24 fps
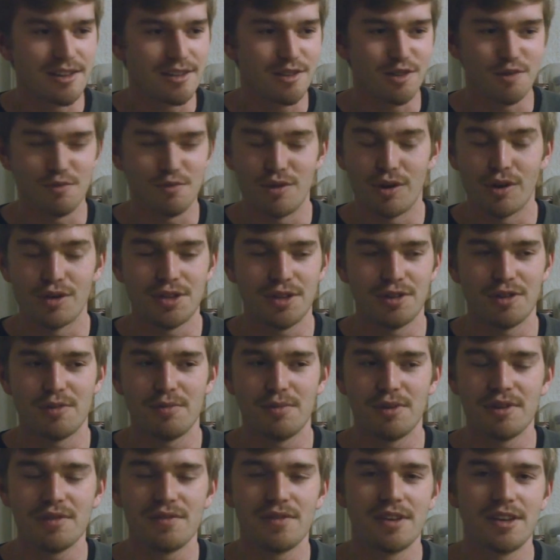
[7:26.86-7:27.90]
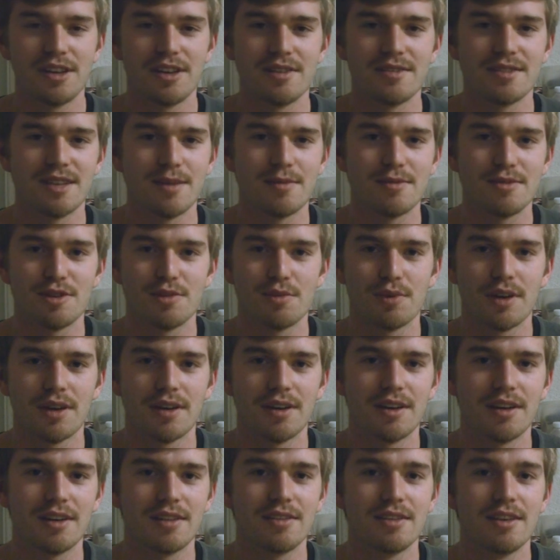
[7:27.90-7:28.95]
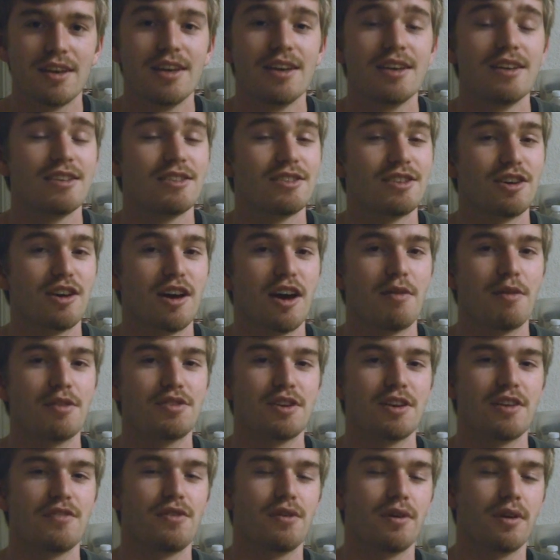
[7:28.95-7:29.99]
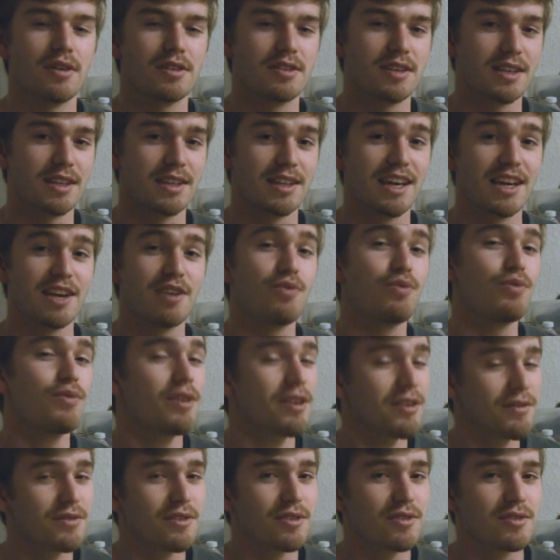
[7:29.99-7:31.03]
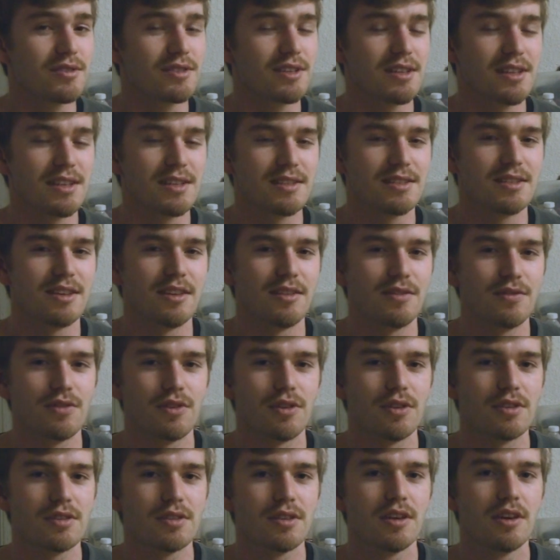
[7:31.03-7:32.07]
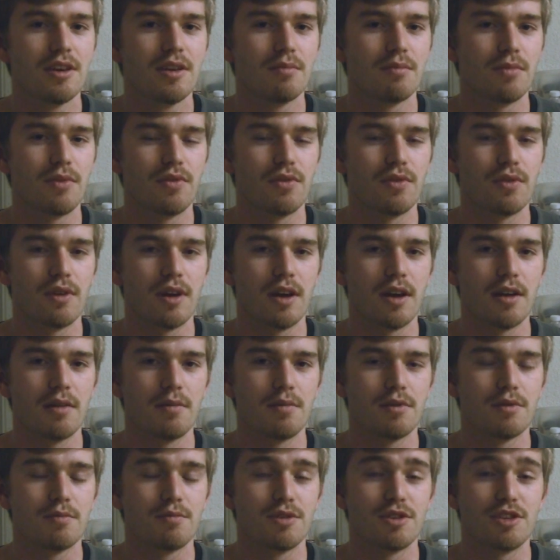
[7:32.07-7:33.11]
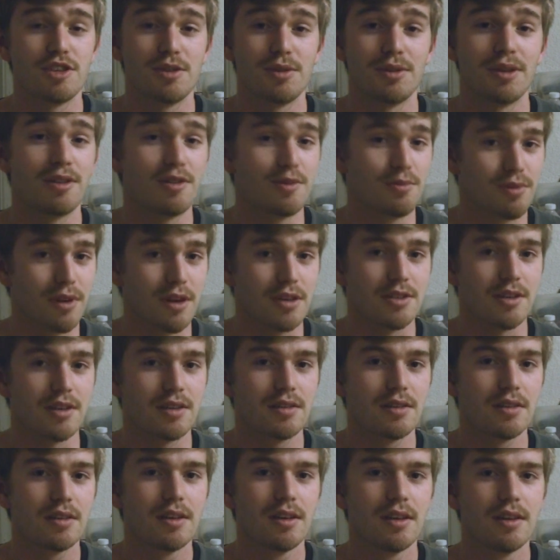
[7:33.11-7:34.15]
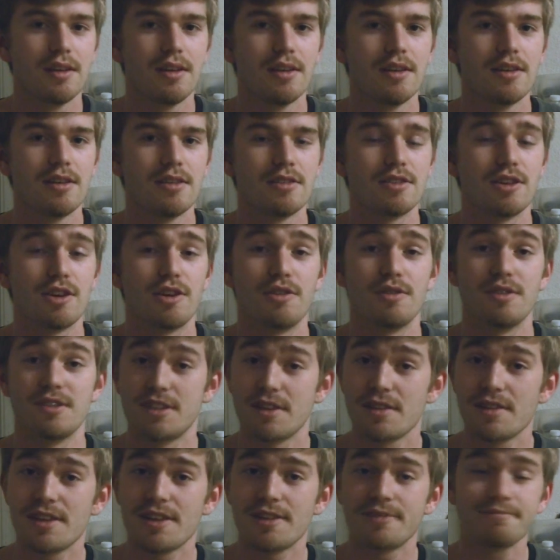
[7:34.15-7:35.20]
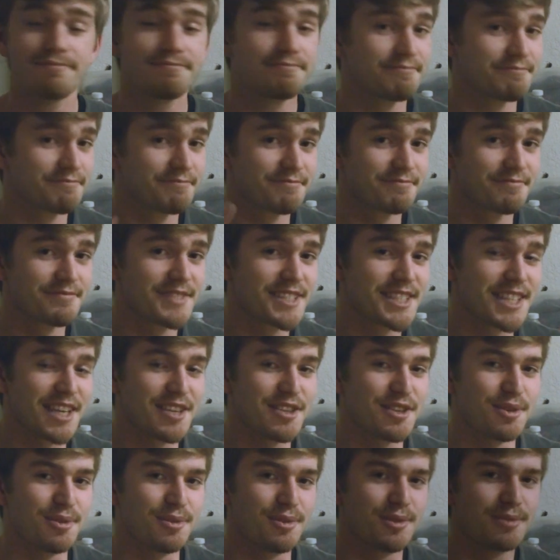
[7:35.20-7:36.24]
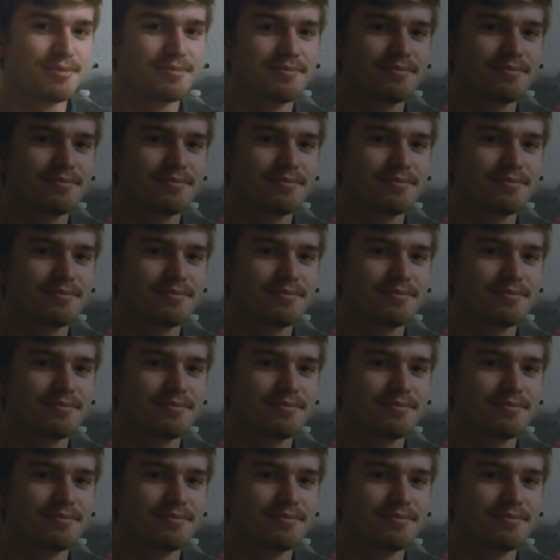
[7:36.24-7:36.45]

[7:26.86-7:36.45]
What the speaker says: 2 motorcycle build videos that I'm still working on. So I'm going to try to focus on getting one of those at least done first before I pursue another project. So until then, stay tuned.